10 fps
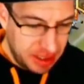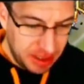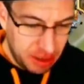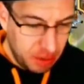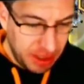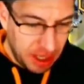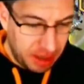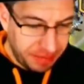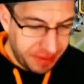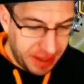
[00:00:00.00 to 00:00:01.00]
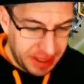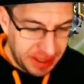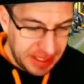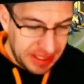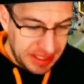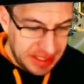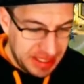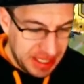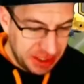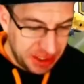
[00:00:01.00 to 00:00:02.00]
going off. His
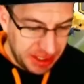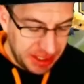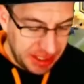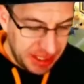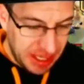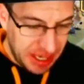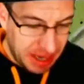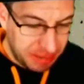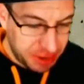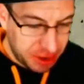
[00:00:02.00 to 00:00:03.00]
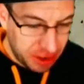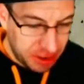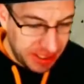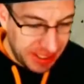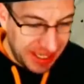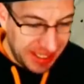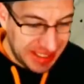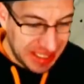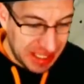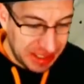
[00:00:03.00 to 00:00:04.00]
Denji, I'm sure, did a
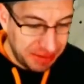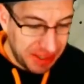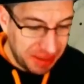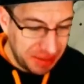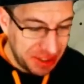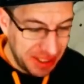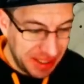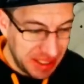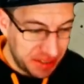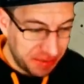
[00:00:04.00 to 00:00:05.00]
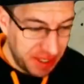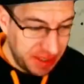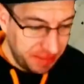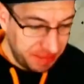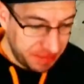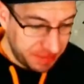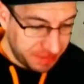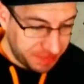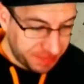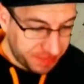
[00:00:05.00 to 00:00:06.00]
ton of damage in this fight.
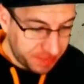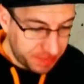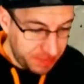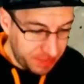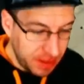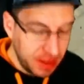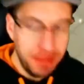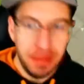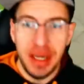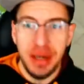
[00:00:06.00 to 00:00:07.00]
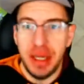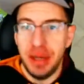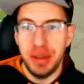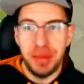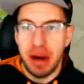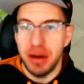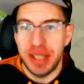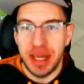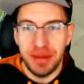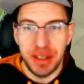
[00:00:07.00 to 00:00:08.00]
But it was power
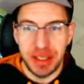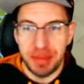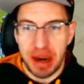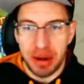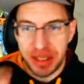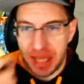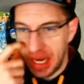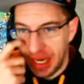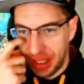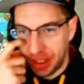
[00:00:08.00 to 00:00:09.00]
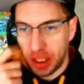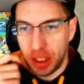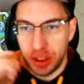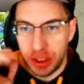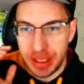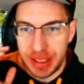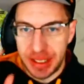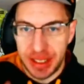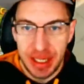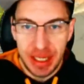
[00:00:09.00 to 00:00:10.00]
side versus power side, and Kurd
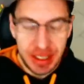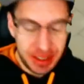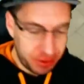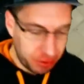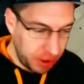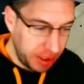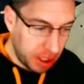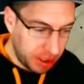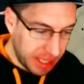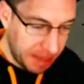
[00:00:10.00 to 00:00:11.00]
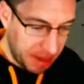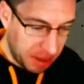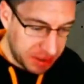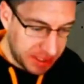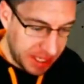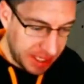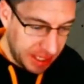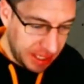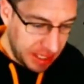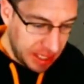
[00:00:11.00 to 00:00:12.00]
just destroyed on power side.
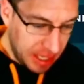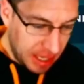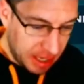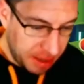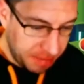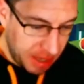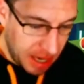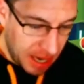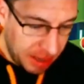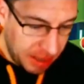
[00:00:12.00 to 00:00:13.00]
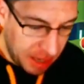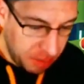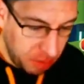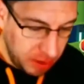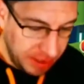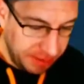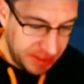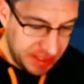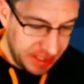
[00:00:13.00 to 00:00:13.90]
I would love to see